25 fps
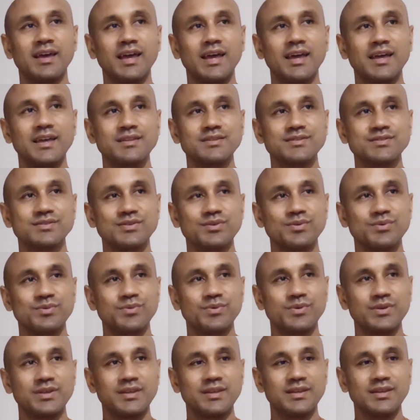And so
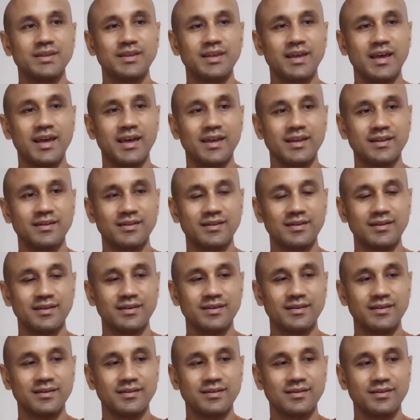we had
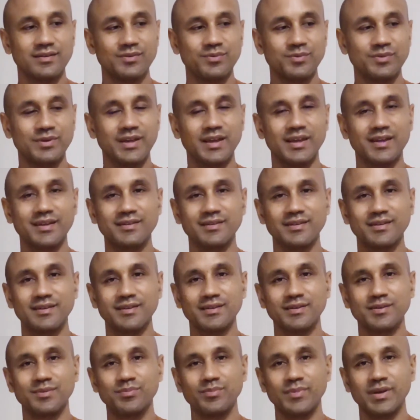
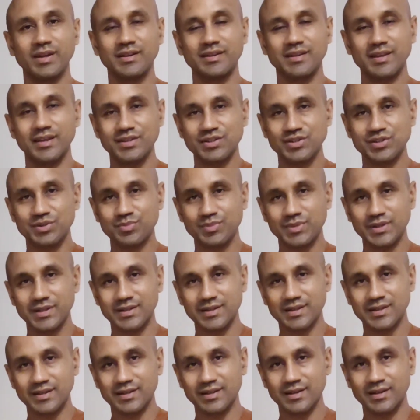a meditation
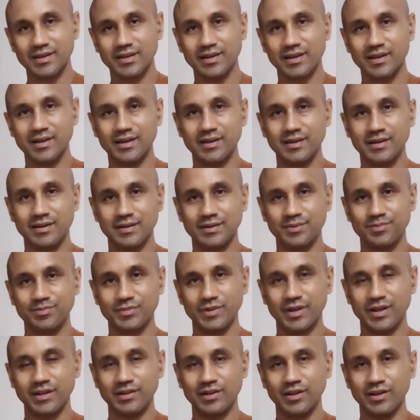meeting
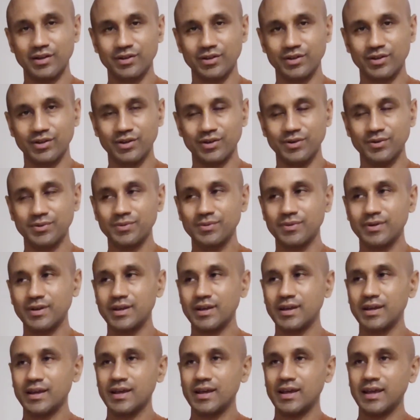not long ago,
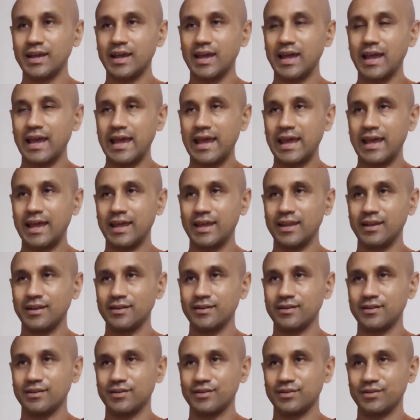
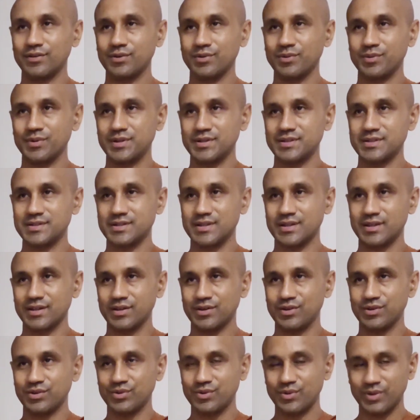and there was a
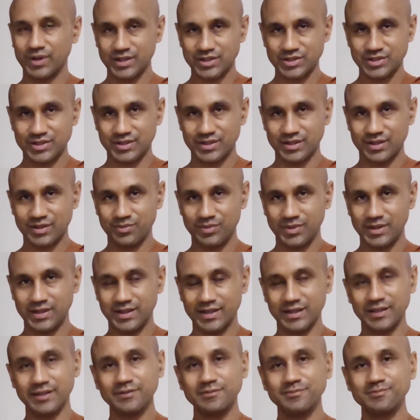good question in the
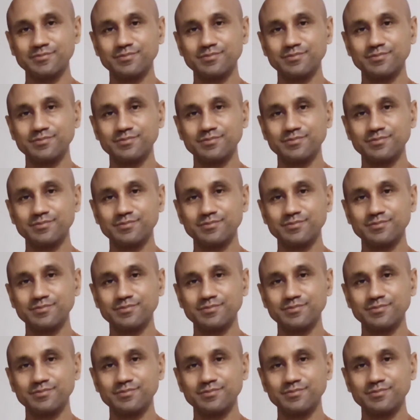meeting,